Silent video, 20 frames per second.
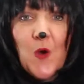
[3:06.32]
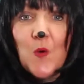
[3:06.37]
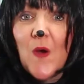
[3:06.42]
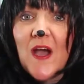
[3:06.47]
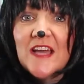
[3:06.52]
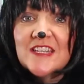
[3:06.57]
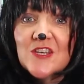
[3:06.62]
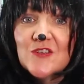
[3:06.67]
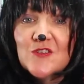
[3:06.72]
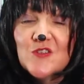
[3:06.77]

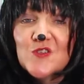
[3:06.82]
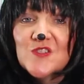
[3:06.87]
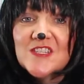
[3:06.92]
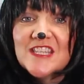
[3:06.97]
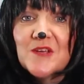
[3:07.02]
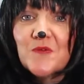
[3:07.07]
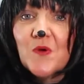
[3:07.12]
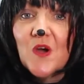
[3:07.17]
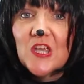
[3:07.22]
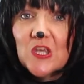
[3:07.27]
Why don't you
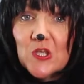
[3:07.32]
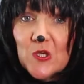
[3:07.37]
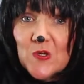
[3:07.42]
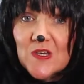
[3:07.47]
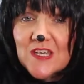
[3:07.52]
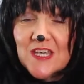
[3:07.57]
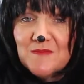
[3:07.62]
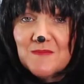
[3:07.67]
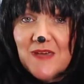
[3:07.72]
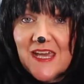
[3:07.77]
see what you
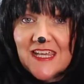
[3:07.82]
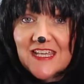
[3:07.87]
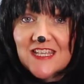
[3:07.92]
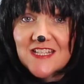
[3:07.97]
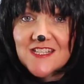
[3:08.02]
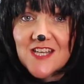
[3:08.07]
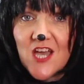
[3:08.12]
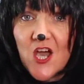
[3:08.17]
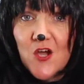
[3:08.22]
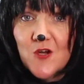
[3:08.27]
can make
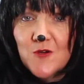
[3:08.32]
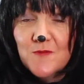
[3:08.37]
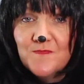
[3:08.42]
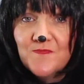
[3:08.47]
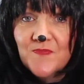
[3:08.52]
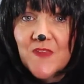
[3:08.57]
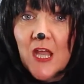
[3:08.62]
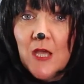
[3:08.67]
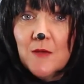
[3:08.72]
at home?